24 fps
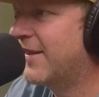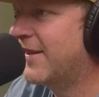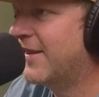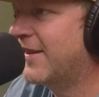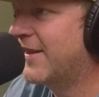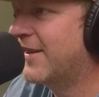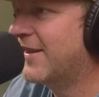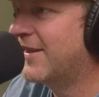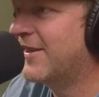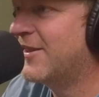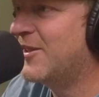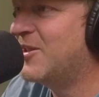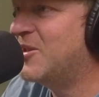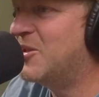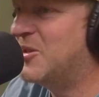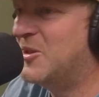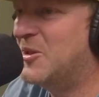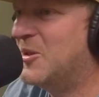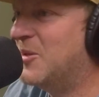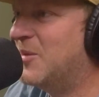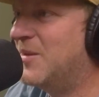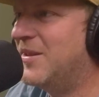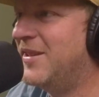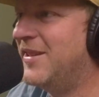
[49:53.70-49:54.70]
because it's You're snow,
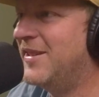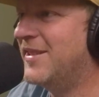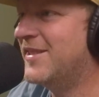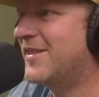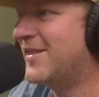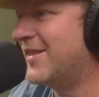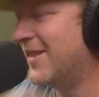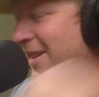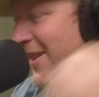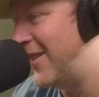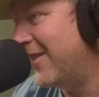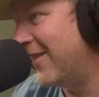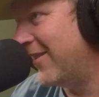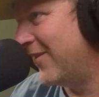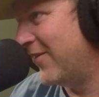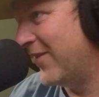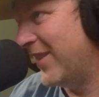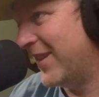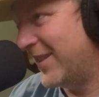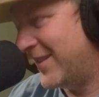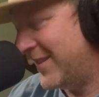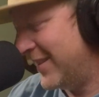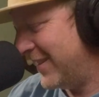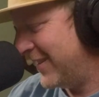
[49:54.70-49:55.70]
doing it in the we're snow. doing it in
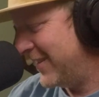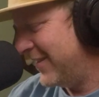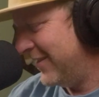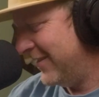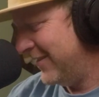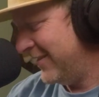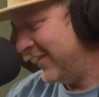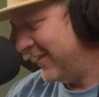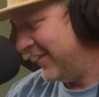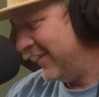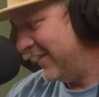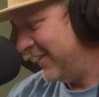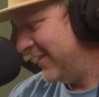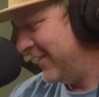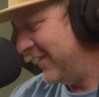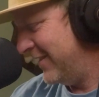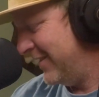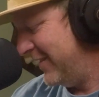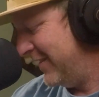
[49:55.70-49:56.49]
the snow. It makes it better.